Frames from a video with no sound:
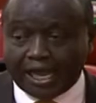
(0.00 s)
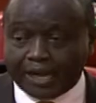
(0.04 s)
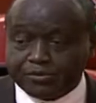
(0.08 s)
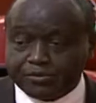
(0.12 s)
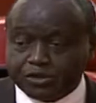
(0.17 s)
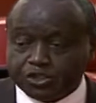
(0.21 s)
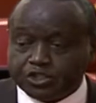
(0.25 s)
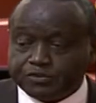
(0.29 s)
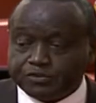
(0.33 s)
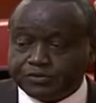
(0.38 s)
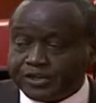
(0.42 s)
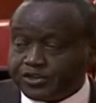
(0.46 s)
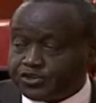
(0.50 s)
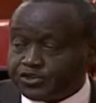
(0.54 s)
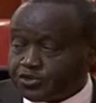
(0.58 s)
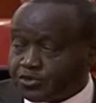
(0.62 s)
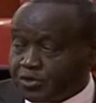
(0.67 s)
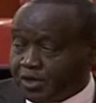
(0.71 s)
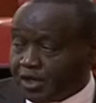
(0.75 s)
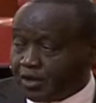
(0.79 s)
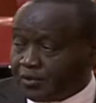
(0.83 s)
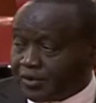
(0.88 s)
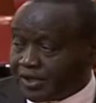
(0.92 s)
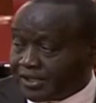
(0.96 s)
I'm not even
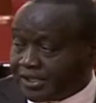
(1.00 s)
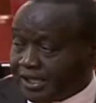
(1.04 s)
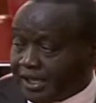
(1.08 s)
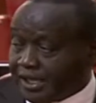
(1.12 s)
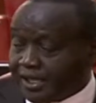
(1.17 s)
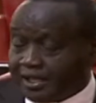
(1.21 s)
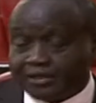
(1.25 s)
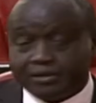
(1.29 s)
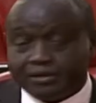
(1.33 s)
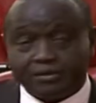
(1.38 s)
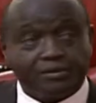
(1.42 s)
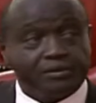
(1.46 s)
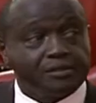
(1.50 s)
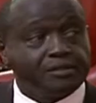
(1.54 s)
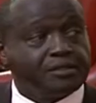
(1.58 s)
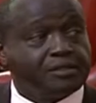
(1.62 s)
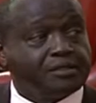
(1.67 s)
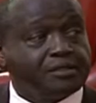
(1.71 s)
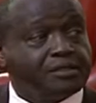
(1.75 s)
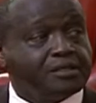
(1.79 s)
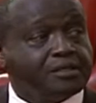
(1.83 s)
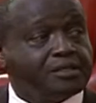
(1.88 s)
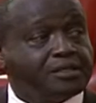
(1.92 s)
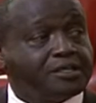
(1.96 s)
sure whether
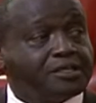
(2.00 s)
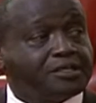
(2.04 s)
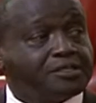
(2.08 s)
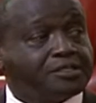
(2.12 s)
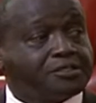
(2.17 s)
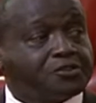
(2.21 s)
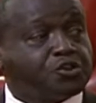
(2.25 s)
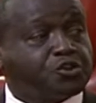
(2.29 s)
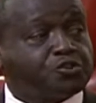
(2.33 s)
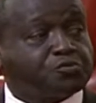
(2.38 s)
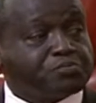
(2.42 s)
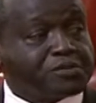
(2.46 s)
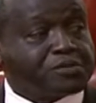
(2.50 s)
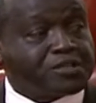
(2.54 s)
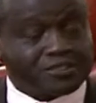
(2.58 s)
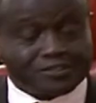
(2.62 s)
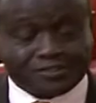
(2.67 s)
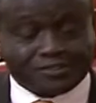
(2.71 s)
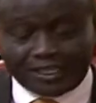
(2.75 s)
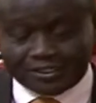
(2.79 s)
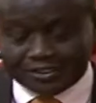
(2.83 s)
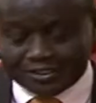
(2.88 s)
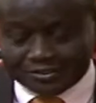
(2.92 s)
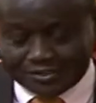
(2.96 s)
those
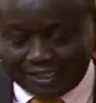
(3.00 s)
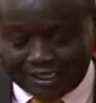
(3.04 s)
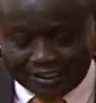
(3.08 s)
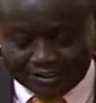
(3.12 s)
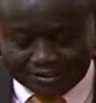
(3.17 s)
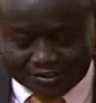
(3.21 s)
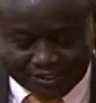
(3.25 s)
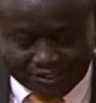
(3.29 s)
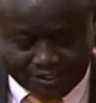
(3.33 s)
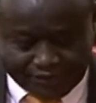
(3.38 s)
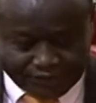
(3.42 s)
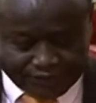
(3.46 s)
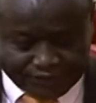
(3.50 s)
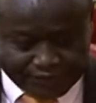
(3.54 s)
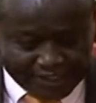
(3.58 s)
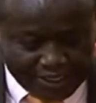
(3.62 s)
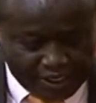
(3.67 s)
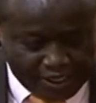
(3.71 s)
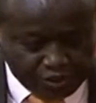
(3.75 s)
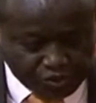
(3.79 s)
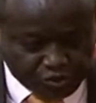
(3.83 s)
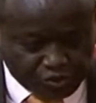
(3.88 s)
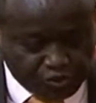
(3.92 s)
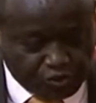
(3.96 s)
places are, are safe
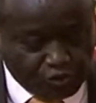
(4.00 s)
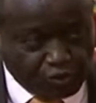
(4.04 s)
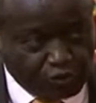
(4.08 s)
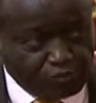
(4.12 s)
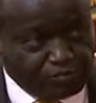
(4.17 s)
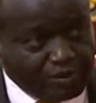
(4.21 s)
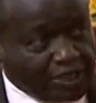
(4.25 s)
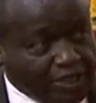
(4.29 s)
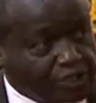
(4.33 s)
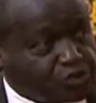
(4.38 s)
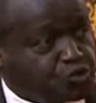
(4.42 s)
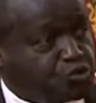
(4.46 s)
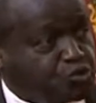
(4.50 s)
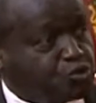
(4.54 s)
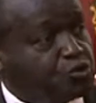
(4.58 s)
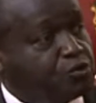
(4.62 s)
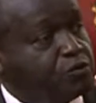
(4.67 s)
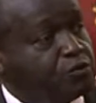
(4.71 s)
now to go back